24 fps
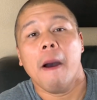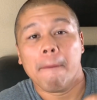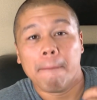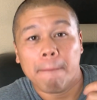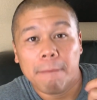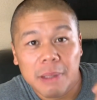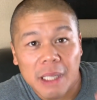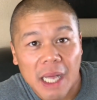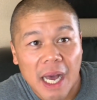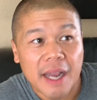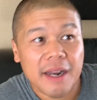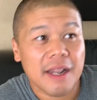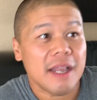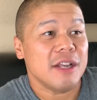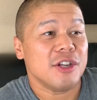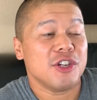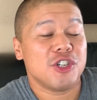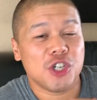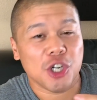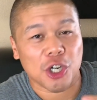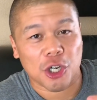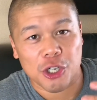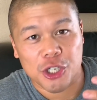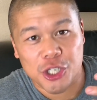blood
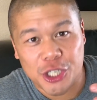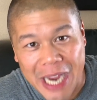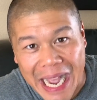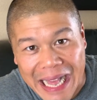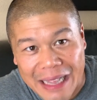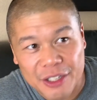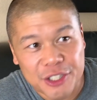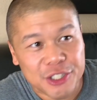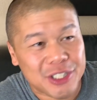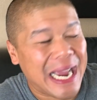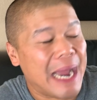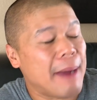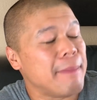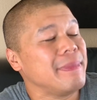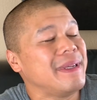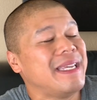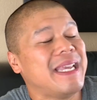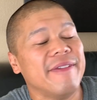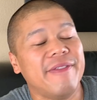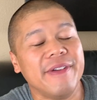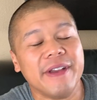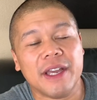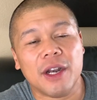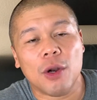sugar challenge, I'm
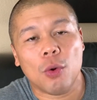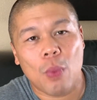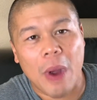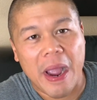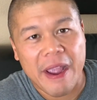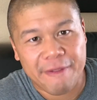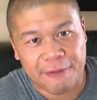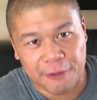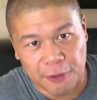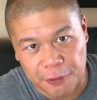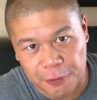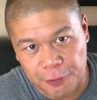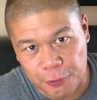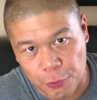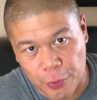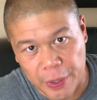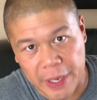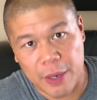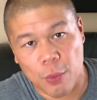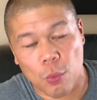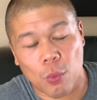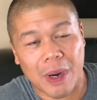giving it away for free.